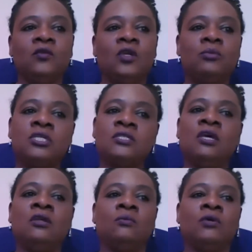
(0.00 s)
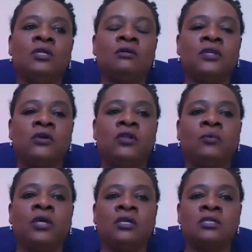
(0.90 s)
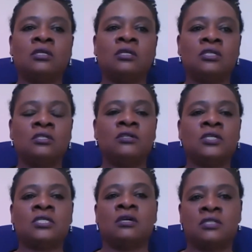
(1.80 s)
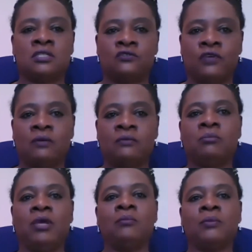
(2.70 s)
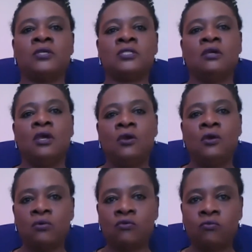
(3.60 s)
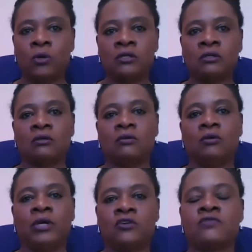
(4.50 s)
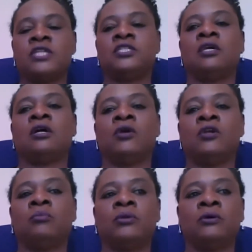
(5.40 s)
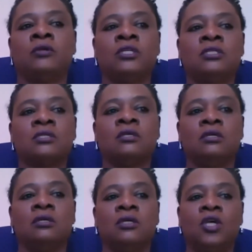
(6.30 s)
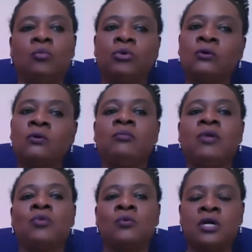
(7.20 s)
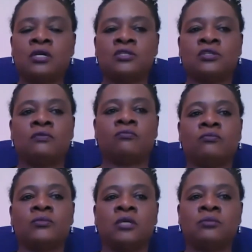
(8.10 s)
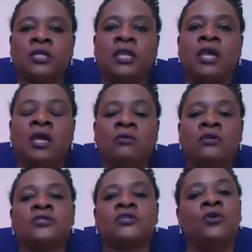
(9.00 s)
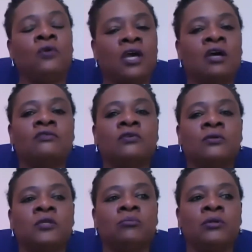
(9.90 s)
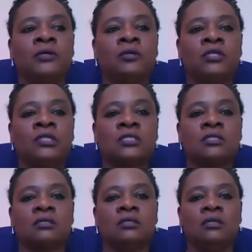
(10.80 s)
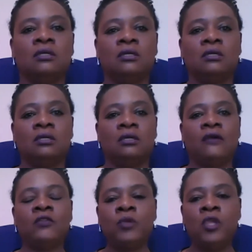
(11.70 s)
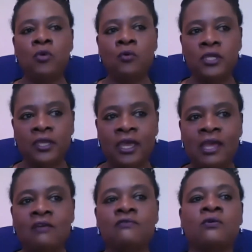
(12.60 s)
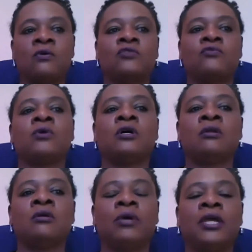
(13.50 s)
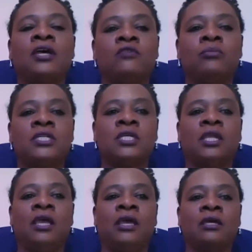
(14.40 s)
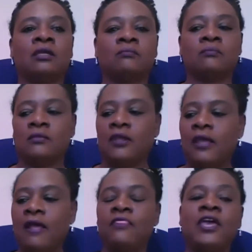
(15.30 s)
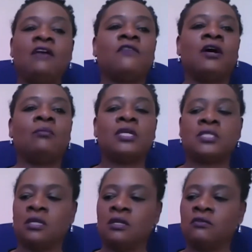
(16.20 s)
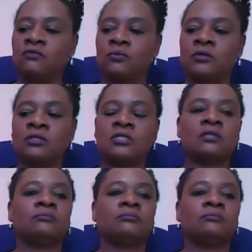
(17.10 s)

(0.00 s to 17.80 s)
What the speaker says: But she said, we're not the only winners. It's not just us as founder members who have won by creating our own employment, but all the member workers of Shepshed Carers who have good employment. And the people we care for have won by having better care, and their families and loved ones